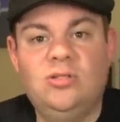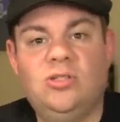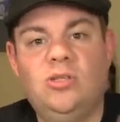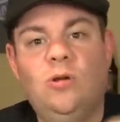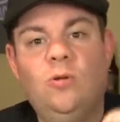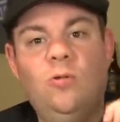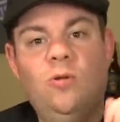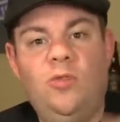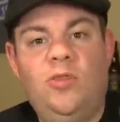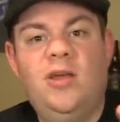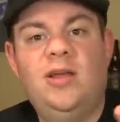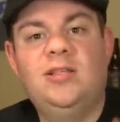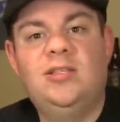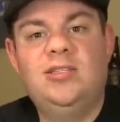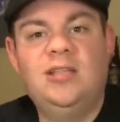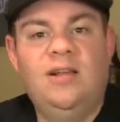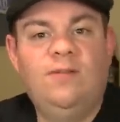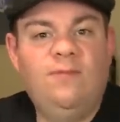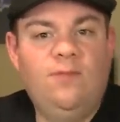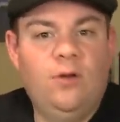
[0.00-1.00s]
So with that
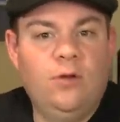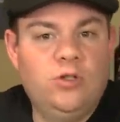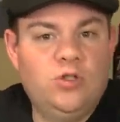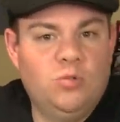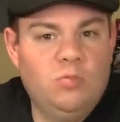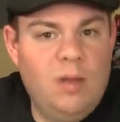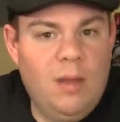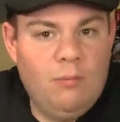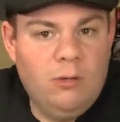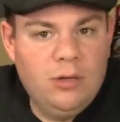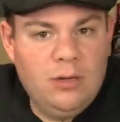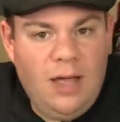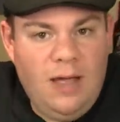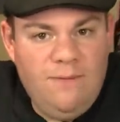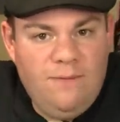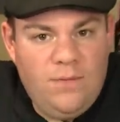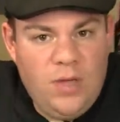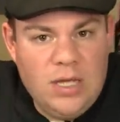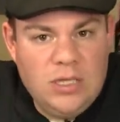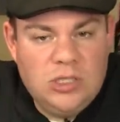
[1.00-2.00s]
said, folks, remember
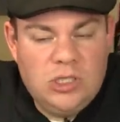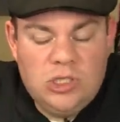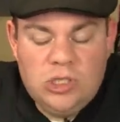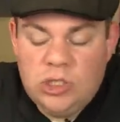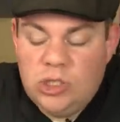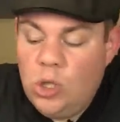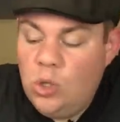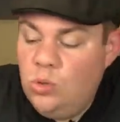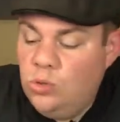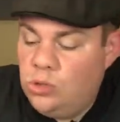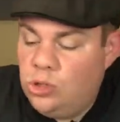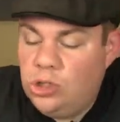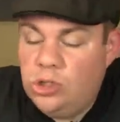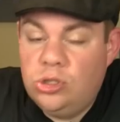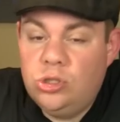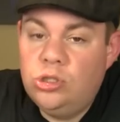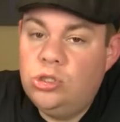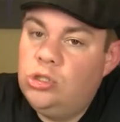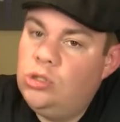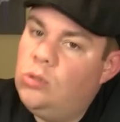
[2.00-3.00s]
life is too
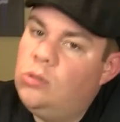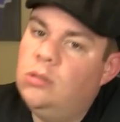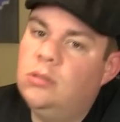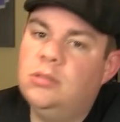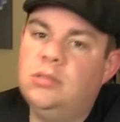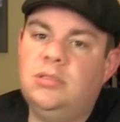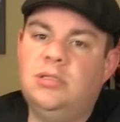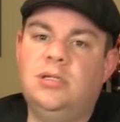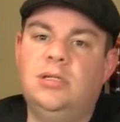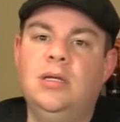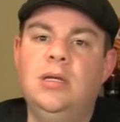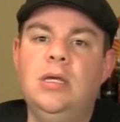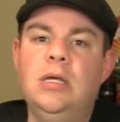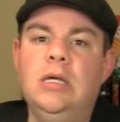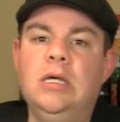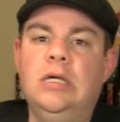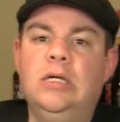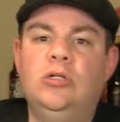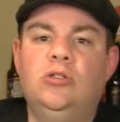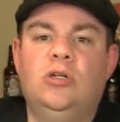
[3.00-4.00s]
short.
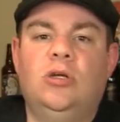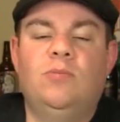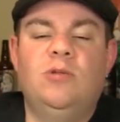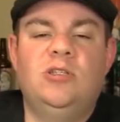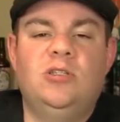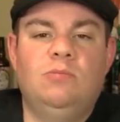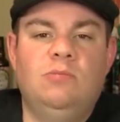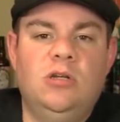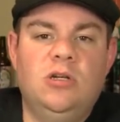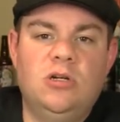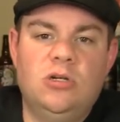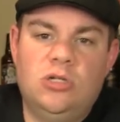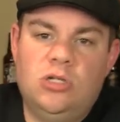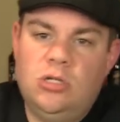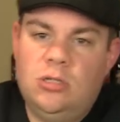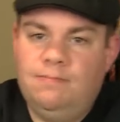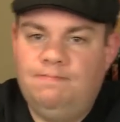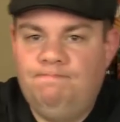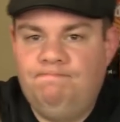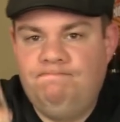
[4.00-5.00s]
Drink amazing
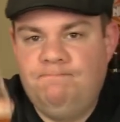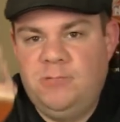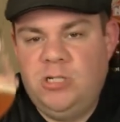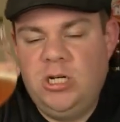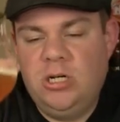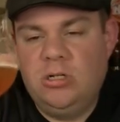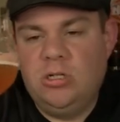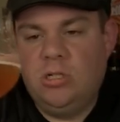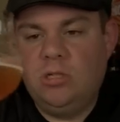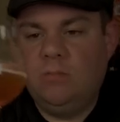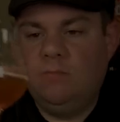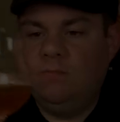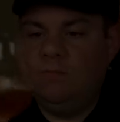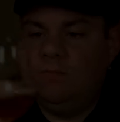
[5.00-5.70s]
beers. Cheers.